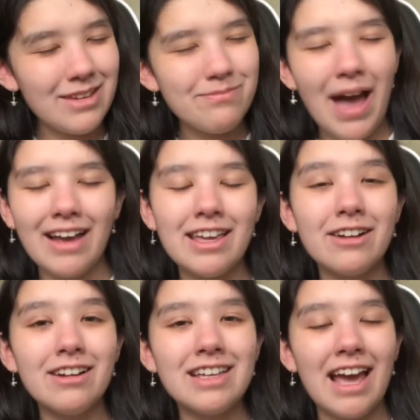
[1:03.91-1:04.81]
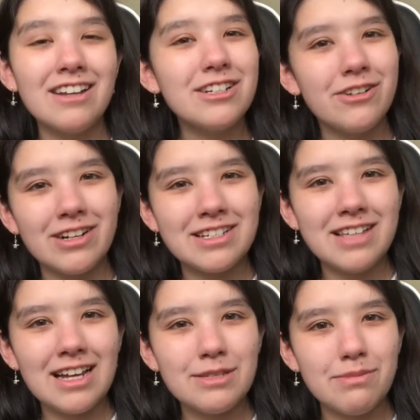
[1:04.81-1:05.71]
back here again to
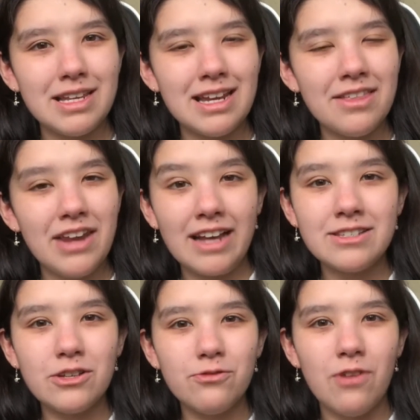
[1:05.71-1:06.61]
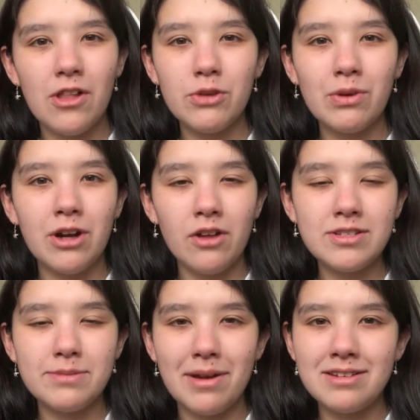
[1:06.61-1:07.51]
criticize media that I still follow regardless
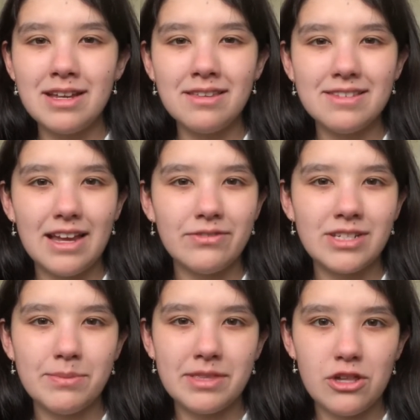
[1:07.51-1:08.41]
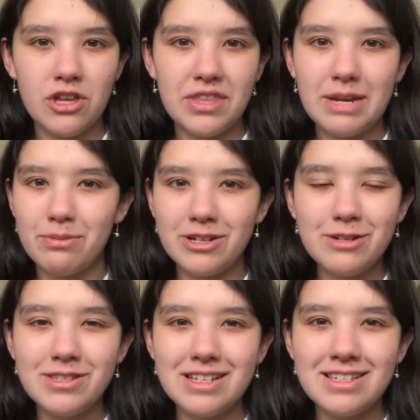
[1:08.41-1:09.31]
of my dislike for some of the shit that it
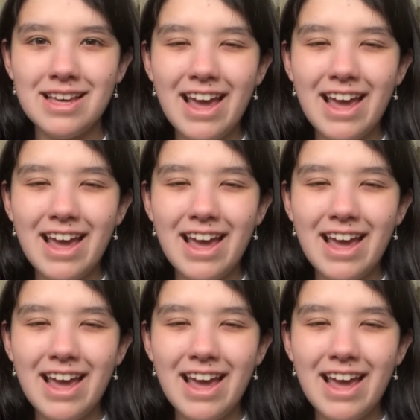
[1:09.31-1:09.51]
produces,